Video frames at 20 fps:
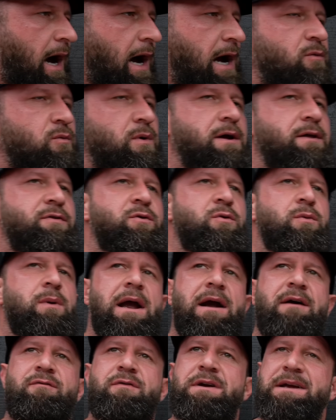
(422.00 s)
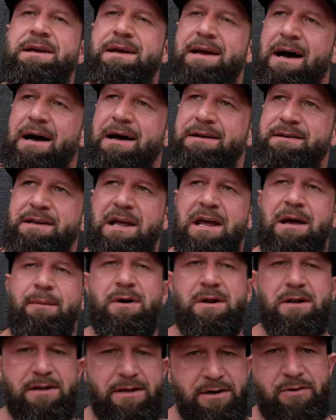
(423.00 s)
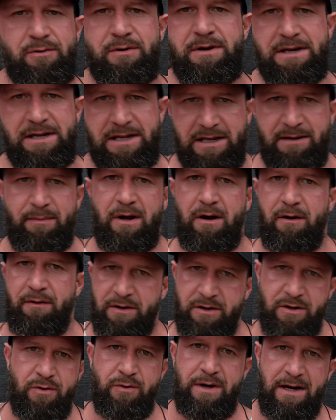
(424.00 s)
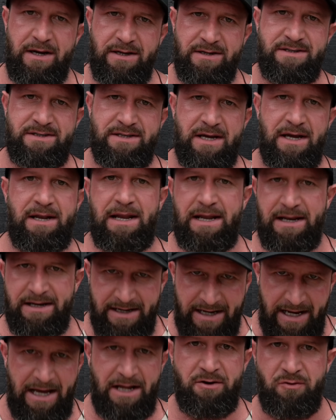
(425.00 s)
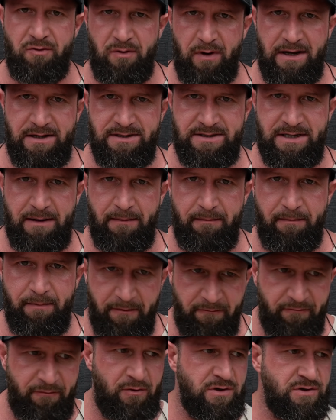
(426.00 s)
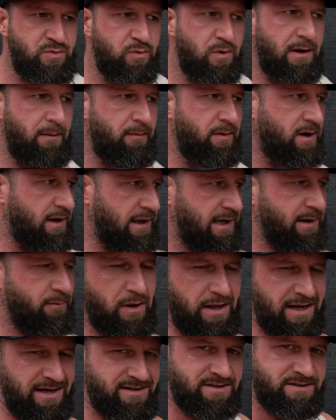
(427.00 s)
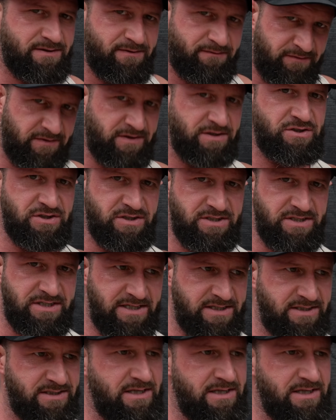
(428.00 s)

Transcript: I read through every goddamn illiterate email that you guys sent and categorized them. The first one I'm going to label as deficiencies.